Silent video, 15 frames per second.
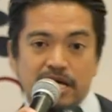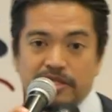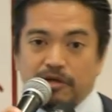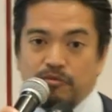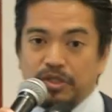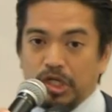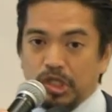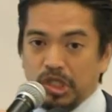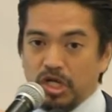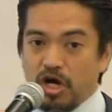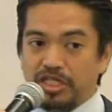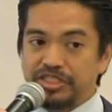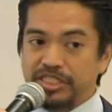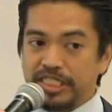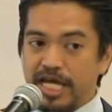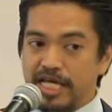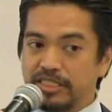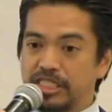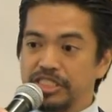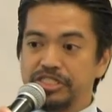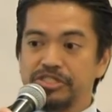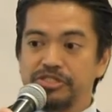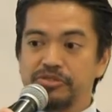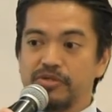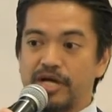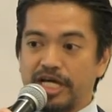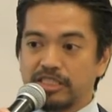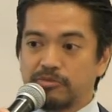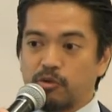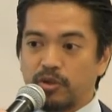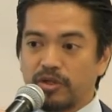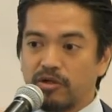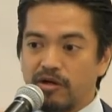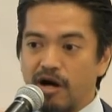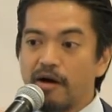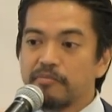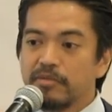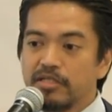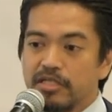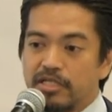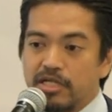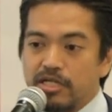that we are launching as a new export crop